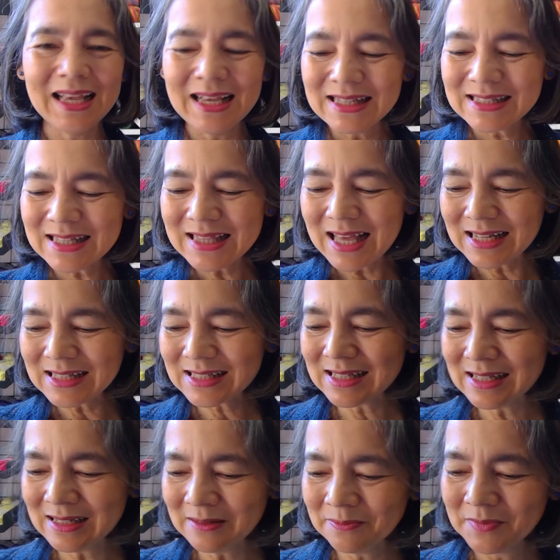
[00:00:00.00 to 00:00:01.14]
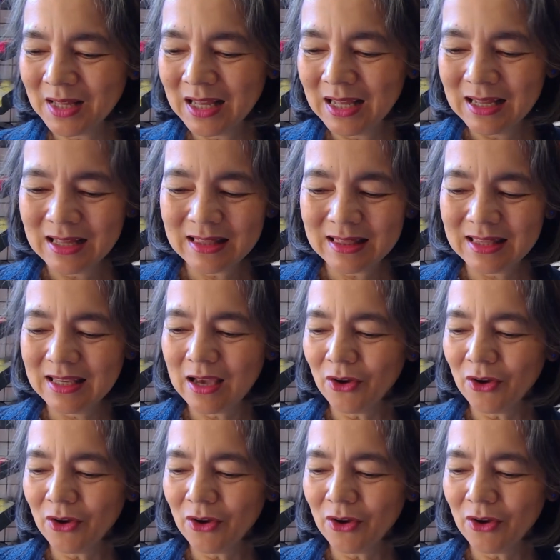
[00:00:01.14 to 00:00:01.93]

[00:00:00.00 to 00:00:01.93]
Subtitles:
So that's the the